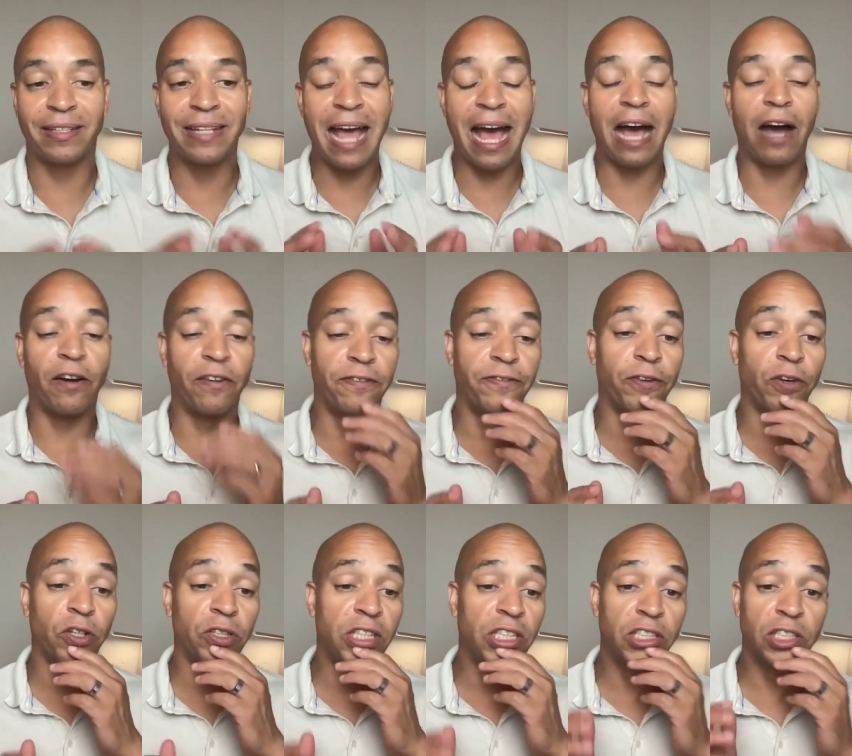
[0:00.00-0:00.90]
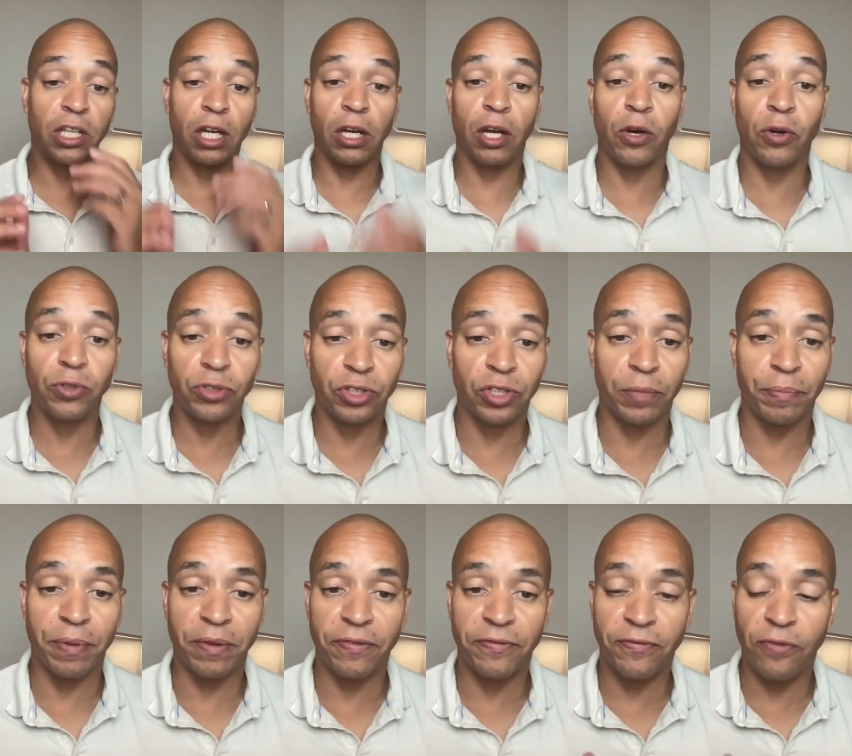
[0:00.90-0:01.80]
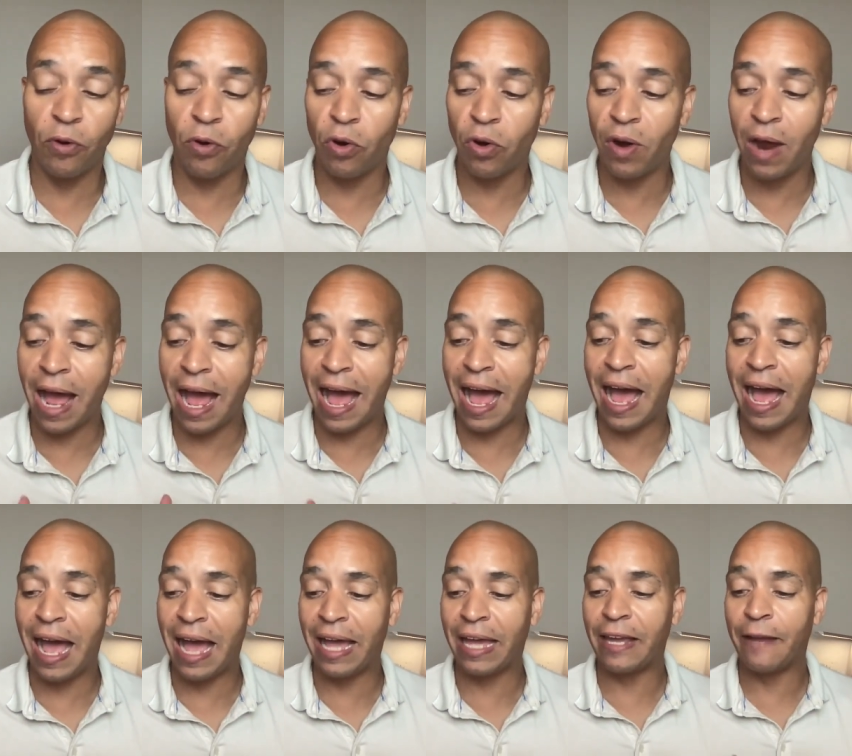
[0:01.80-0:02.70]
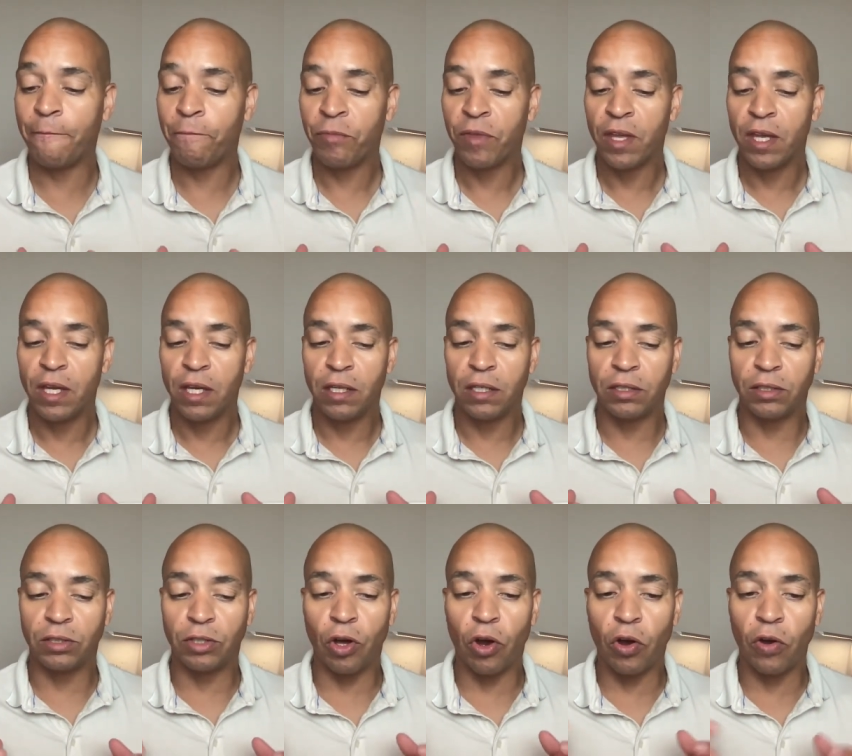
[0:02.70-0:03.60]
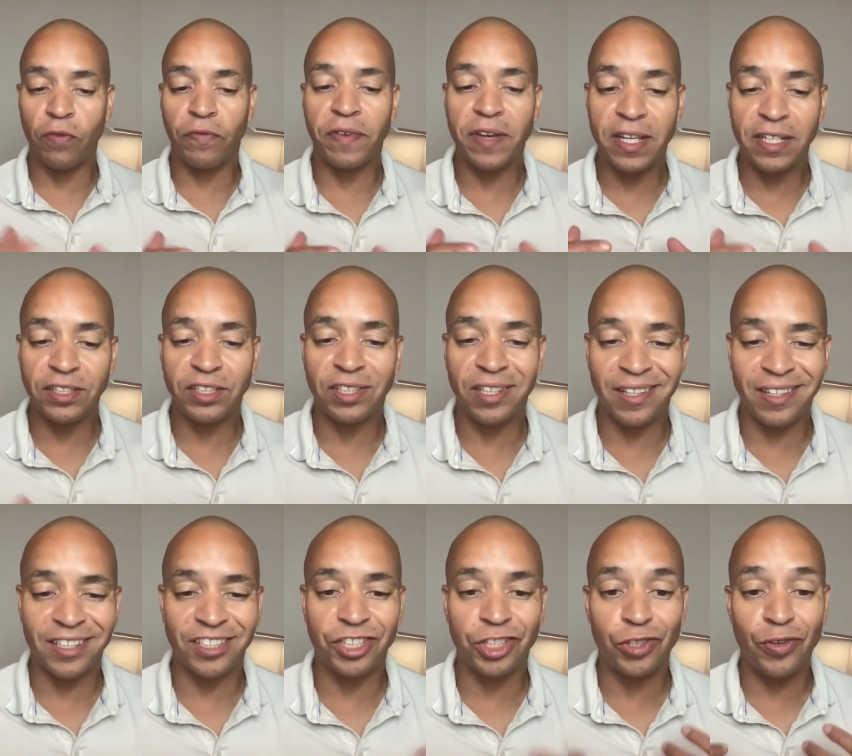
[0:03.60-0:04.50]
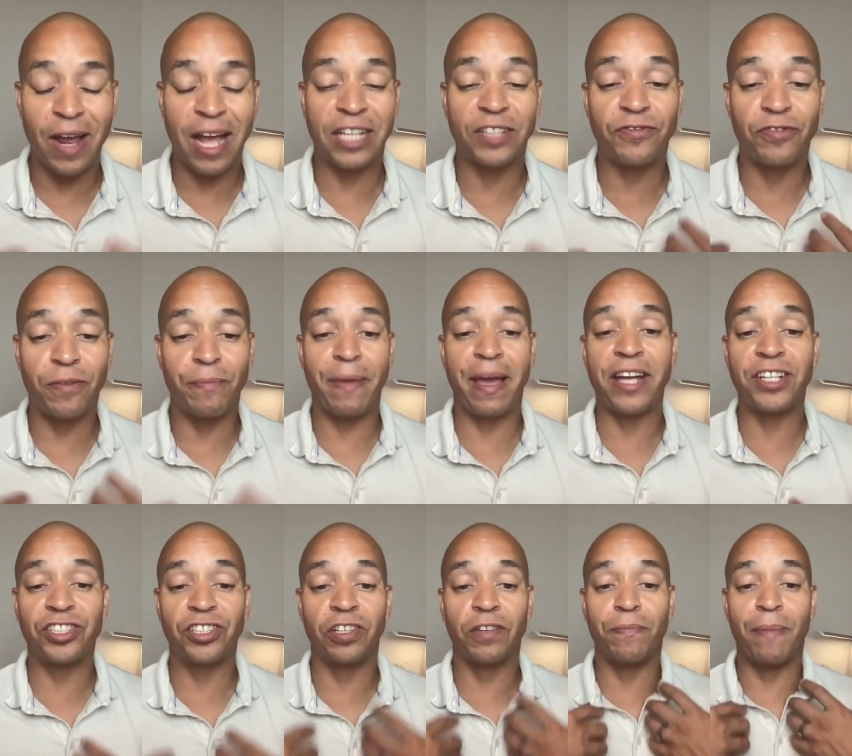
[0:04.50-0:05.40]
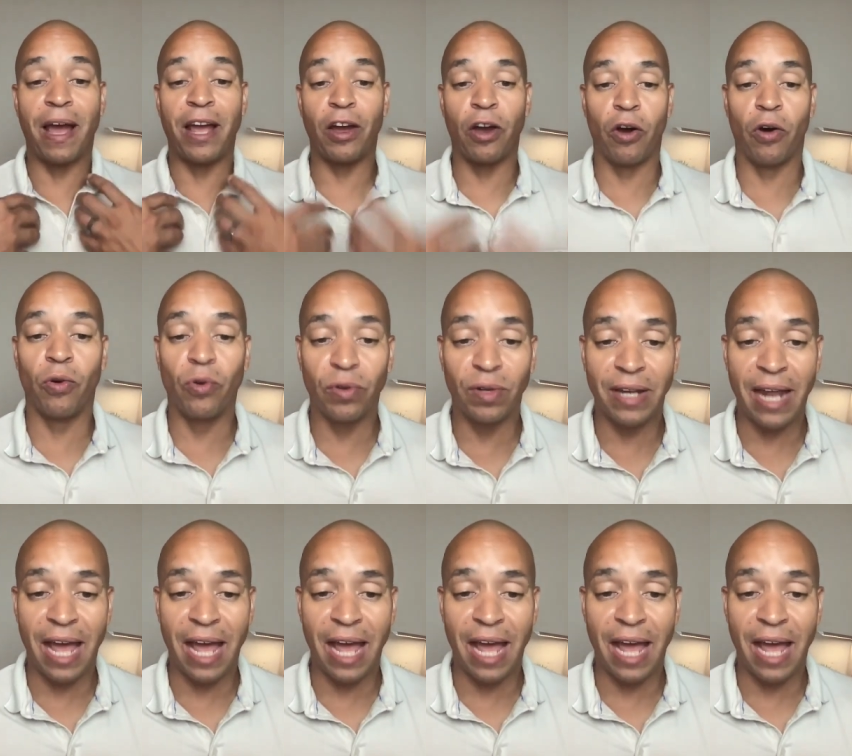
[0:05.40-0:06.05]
Now, full disclosure, before I dove into this transformation of my own